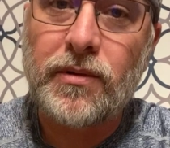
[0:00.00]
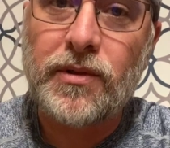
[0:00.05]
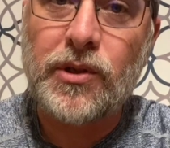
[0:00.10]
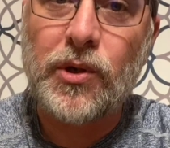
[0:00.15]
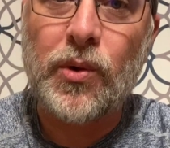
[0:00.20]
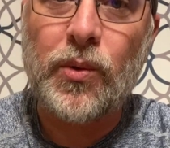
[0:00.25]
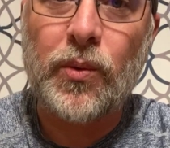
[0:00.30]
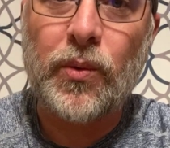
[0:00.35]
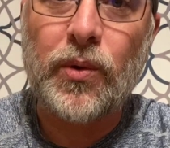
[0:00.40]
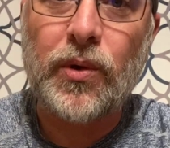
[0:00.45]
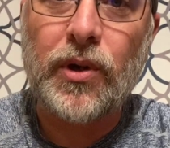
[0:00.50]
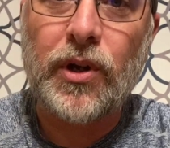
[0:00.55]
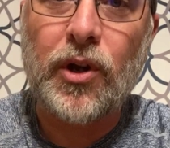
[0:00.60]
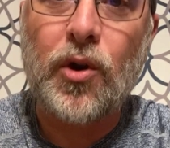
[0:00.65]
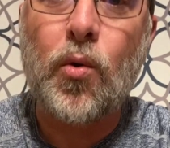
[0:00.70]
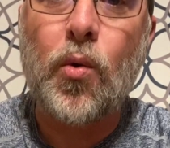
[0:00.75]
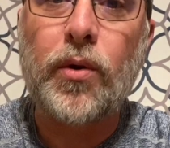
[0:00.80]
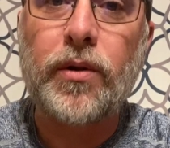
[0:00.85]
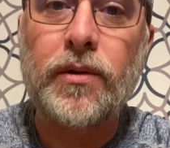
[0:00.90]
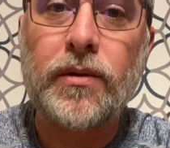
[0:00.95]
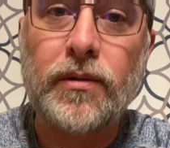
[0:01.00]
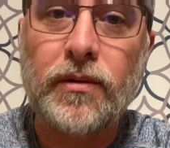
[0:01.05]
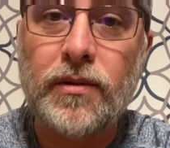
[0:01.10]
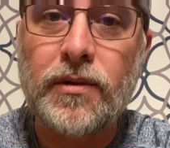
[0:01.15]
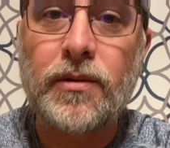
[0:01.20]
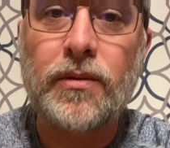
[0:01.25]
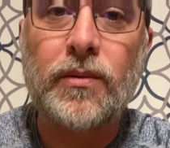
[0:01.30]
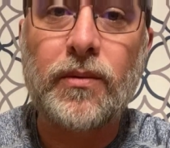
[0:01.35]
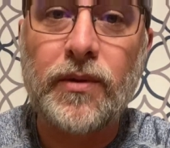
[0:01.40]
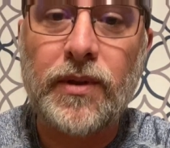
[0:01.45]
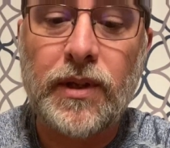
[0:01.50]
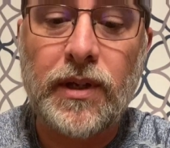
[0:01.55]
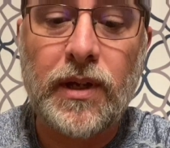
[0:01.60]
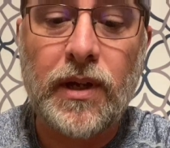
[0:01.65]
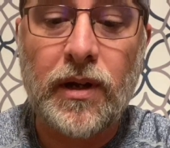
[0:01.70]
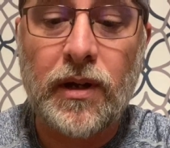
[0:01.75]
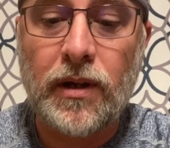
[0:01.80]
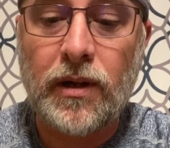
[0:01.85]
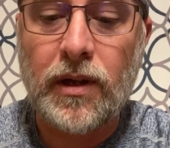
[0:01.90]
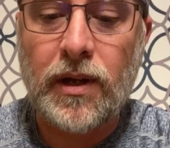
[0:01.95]
So according to
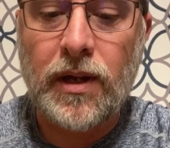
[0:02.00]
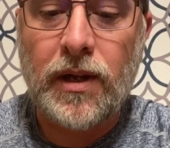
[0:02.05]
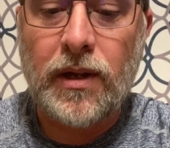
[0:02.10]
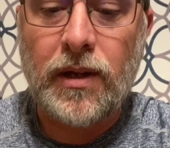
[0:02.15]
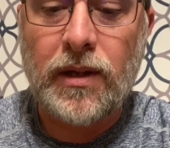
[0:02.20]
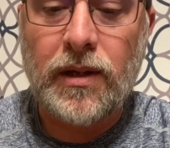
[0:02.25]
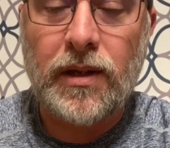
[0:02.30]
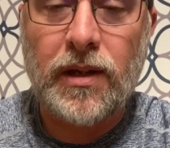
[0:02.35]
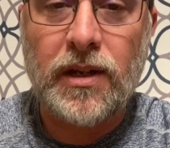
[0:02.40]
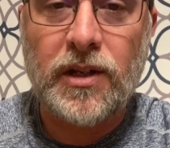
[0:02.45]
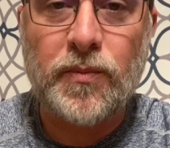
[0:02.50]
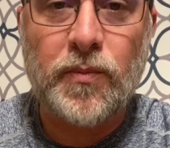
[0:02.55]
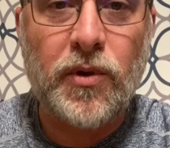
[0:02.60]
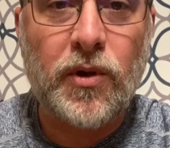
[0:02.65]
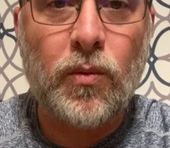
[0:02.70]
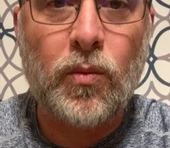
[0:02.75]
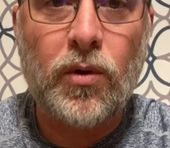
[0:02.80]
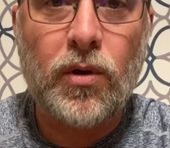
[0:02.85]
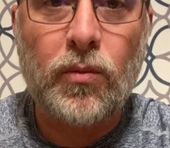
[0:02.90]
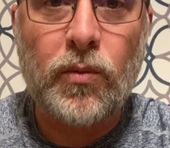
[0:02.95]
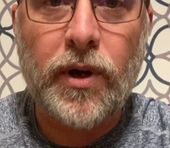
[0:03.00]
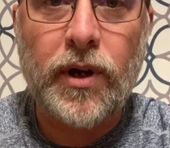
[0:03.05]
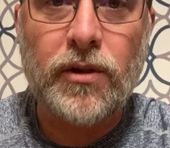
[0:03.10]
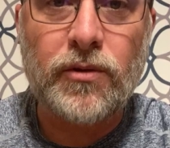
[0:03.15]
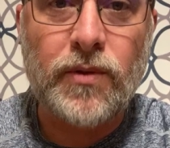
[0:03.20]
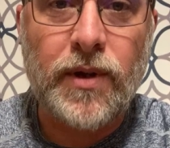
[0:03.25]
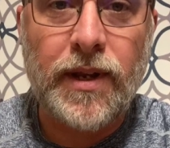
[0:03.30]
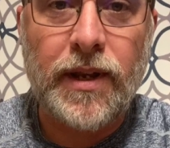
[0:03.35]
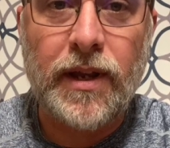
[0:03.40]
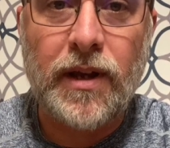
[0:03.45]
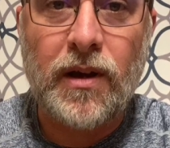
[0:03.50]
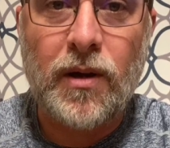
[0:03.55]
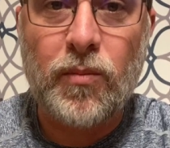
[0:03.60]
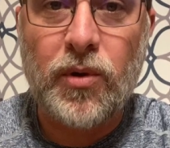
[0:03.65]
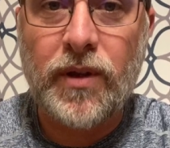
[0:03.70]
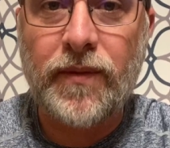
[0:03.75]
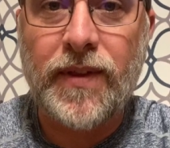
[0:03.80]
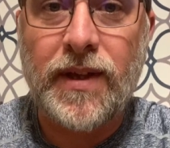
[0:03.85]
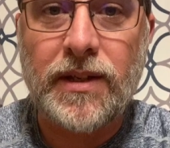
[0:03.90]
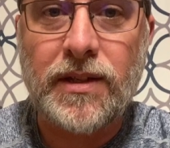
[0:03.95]
the Guinness Book of World Records right now, I
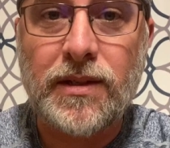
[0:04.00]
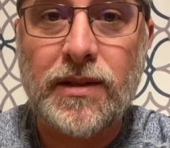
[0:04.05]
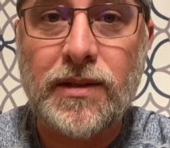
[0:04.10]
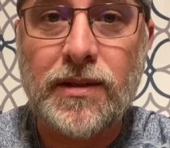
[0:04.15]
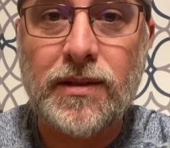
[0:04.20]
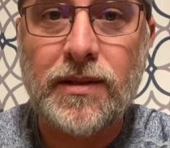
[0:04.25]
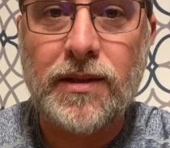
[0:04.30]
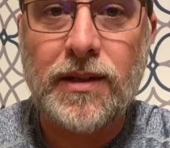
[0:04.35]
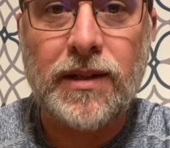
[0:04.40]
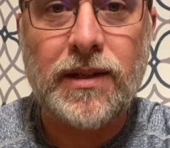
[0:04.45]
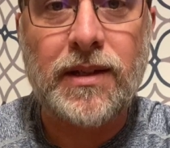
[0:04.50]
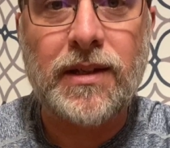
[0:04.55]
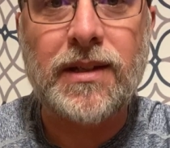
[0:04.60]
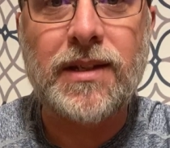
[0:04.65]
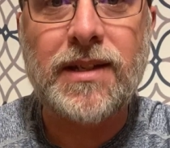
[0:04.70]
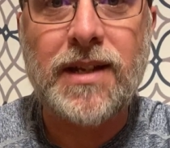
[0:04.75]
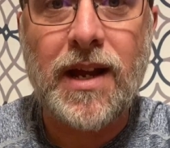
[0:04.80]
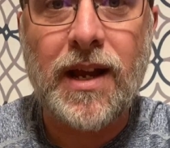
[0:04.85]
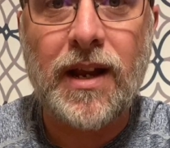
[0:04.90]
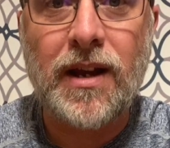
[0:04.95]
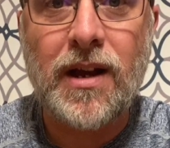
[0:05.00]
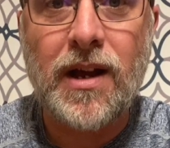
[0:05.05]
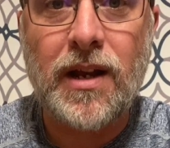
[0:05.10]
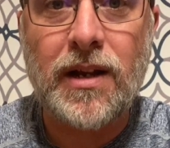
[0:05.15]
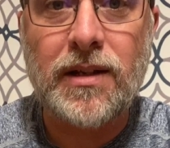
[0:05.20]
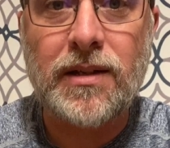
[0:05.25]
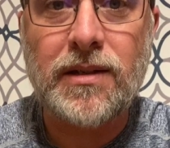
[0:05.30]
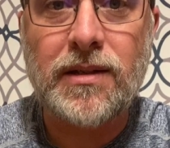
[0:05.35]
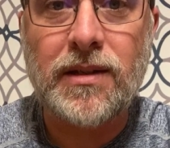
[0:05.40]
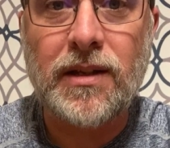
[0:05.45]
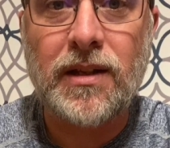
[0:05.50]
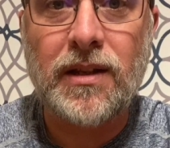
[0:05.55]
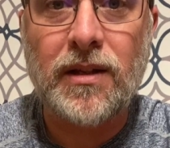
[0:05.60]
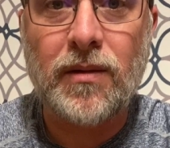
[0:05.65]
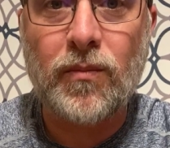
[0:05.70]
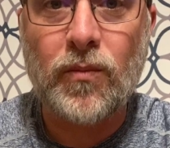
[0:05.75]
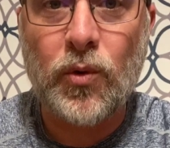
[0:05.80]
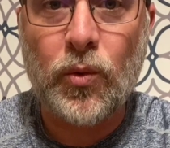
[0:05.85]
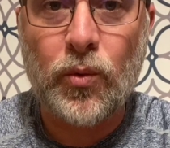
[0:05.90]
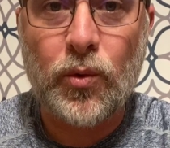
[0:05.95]
believe that's the second hottest in the
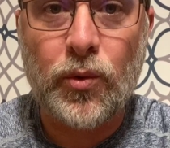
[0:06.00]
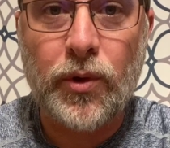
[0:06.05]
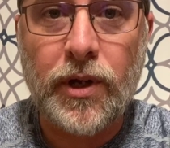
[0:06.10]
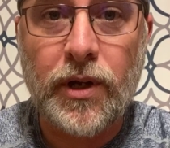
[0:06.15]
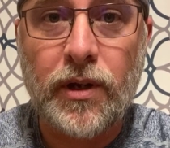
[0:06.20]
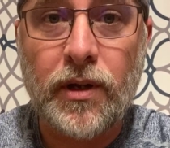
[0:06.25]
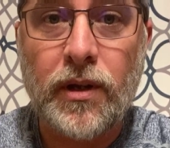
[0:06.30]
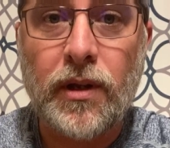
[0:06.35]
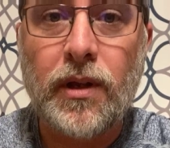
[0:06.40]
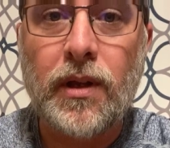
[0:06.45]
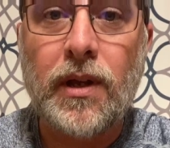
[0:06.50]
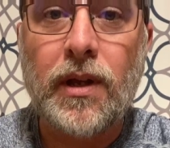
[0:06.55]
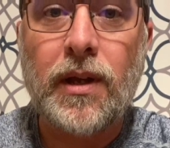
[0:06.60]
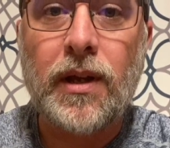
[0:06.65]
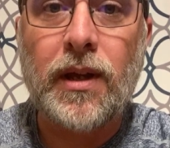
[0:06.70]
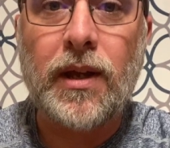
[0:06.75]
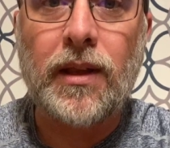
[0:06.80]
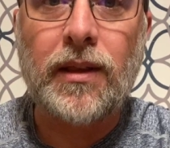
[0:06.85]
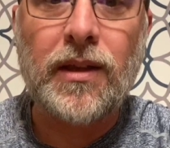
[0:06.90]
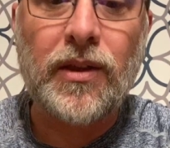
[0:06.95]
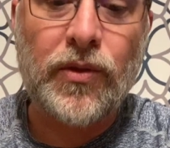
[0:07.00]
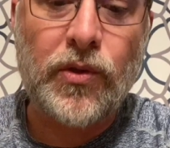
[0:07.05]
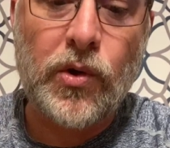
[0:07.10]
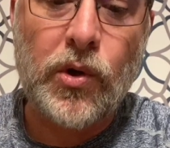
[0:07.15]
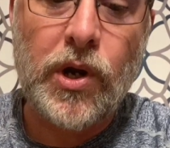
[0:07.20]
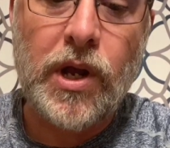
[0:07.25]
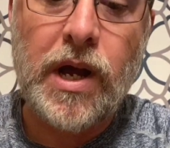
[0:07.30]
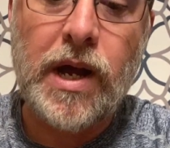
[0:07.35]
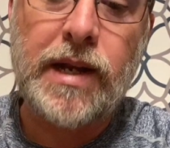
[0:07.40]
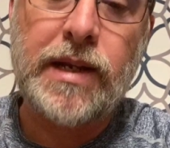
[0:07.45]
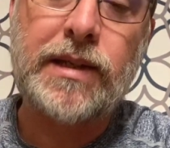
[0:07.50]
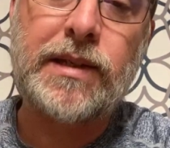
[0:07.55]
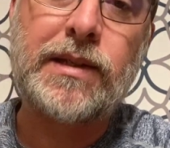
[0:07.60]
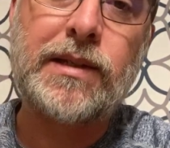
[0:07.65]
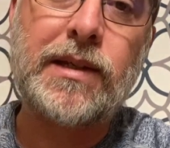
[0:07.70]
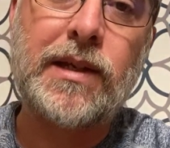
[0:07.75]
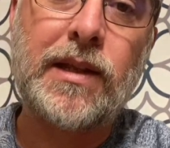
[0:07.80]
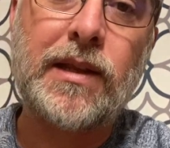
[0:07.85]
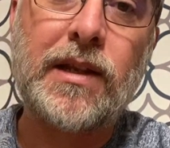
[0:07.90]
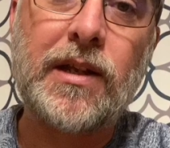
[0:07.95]
Moruglah and the third
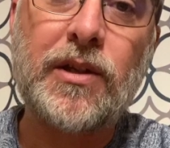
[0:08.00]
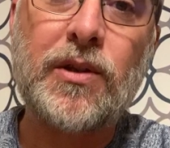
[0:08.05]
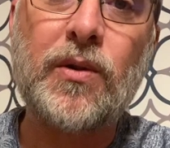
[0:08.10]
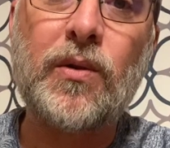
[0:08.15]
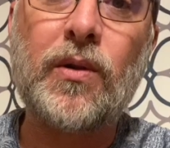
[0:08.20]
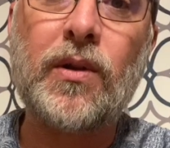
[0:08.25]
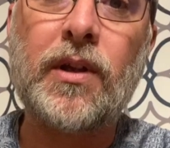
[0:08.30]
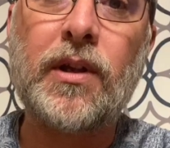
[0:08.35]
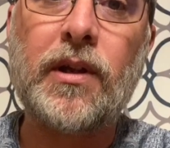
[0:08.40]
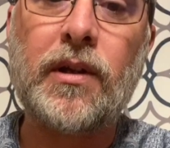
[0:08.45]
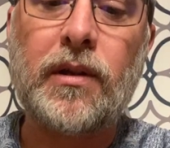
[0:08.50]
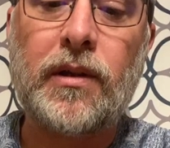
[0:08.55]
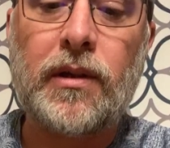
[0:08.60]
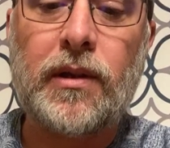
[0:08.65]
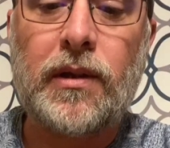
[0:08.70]
hottest in the Douglas.